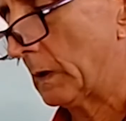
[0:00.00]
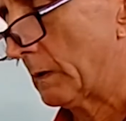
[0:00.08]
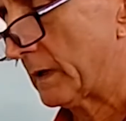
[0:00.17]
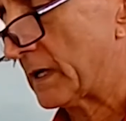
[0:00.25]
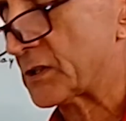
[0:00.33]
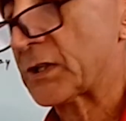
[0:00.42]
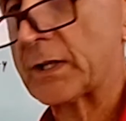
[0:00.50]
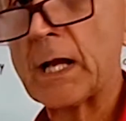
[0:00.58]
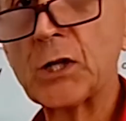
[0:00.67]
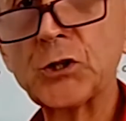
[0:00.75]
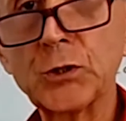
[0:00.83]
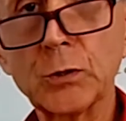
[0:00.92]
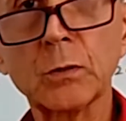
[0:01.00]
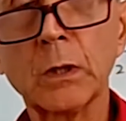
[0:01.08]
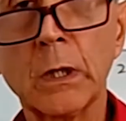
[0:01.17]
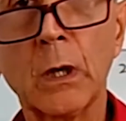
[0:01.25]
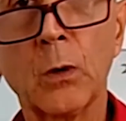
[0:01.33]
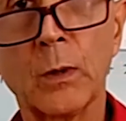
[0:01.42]
International,
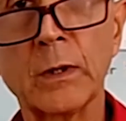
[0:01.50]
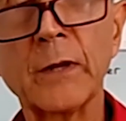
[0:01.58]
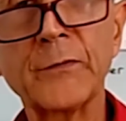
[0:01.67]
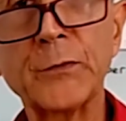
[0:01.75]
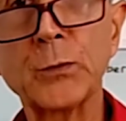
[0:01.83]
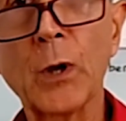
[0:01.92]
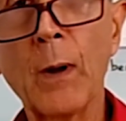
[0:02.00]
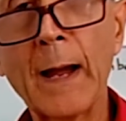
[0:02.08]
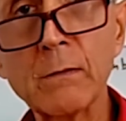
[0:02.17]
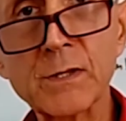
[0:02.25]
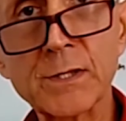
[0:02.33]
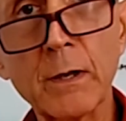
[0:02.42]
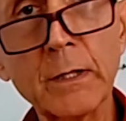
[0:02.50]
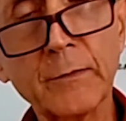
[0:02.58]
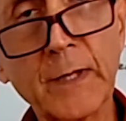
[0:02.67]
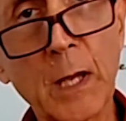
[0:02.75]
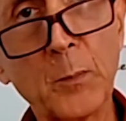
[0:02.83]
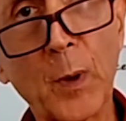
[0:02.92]
well, if you go outside of
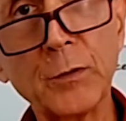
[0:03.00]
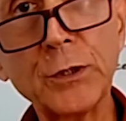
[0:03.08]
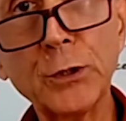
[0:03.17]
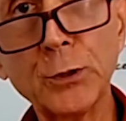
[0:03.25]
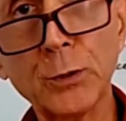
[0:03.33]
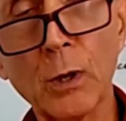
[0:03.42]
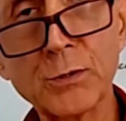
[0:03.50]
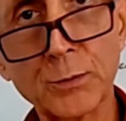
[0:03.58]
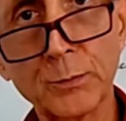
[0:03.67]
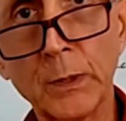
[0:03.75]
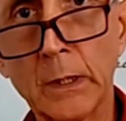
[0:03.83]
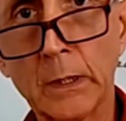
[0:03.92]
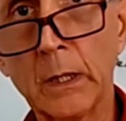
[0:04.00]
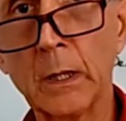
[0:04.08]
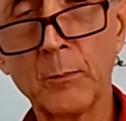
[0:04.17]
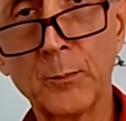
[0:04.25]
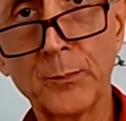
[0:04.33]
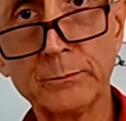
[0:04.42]
Cambodia, you go to
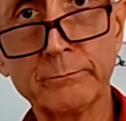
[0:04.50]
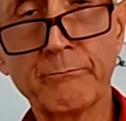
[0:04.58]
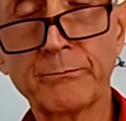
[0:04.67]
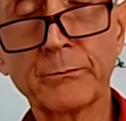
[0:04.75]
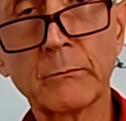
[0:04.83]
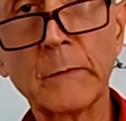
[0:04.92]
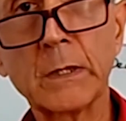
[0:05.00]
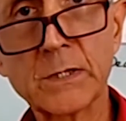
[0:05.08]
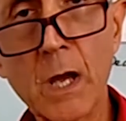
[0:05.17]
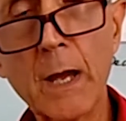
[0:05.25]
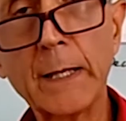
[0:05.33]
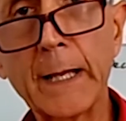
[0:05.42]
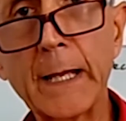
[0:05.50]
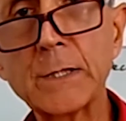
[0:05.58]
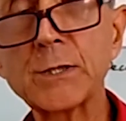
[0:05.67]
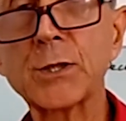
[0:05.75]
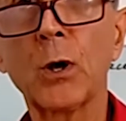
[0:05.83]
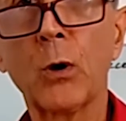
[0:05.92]
Thailand
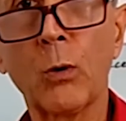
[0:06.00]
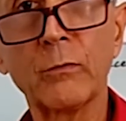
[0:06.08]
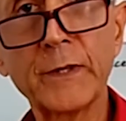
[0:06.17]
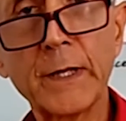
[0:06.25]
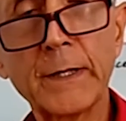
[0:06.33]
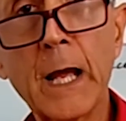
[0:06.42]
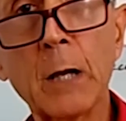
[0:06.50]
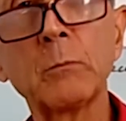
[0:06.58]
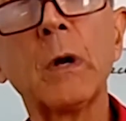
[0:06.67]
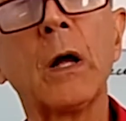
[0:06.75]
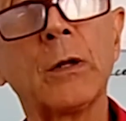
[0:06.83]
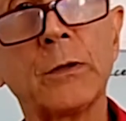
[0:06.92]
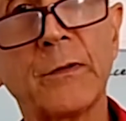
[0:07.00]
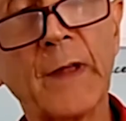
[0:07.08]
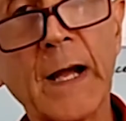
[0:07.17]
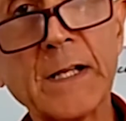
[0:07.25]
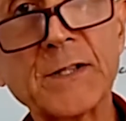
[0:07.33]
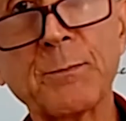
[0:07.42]
or Vietnam,
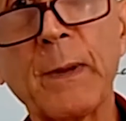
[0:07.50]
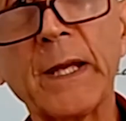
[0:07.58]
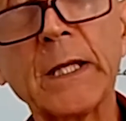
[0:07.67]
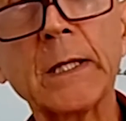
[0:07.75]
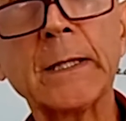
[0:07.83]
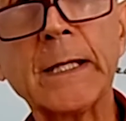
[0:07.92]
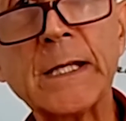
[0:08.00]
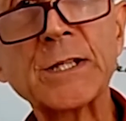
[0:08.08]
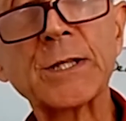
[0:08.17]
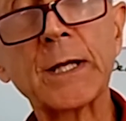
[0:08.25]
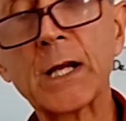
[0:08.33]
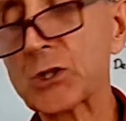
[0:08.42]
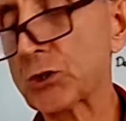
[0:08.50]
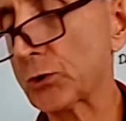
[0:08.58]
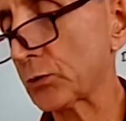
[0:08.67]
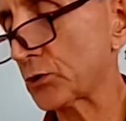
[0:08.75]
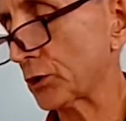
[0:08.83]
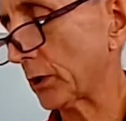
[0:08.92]
that's making an international
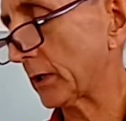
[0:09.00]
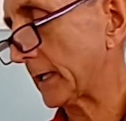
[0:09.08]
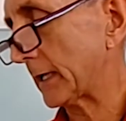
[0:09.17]
journey.